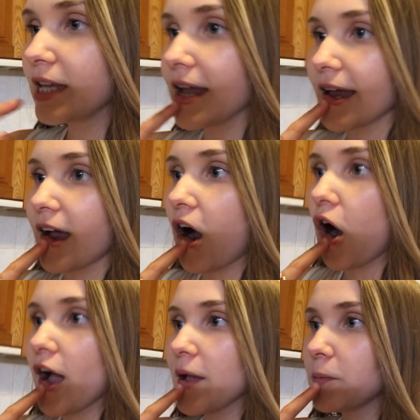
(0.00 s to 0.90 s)
Yeah,
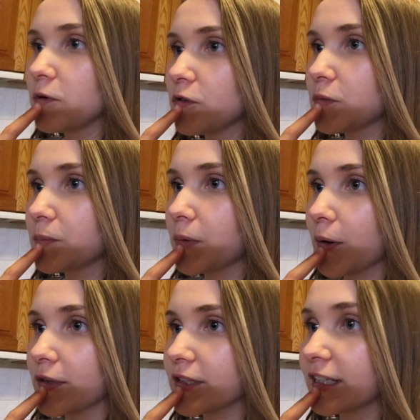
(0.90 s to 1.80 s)
I would
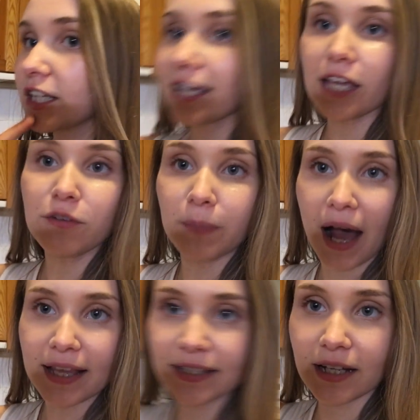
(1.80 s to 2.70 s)
personally, like even
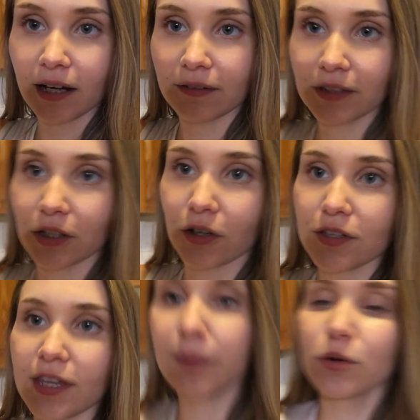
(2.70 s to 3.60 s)
pasta, you
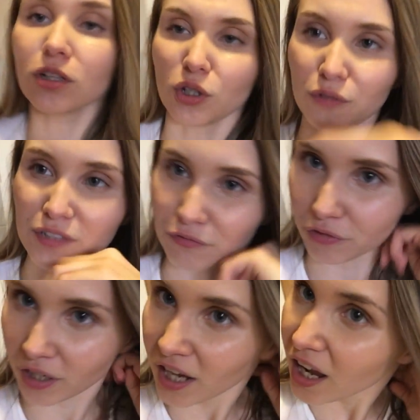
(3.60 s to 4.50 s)
know, they put a lot of
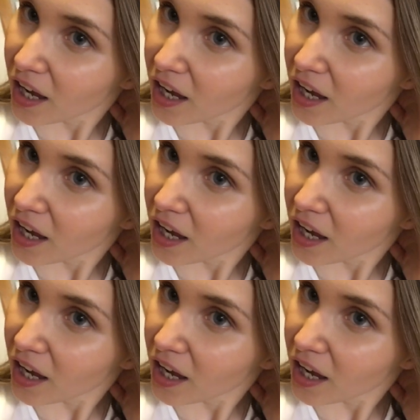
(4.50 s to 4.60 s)
different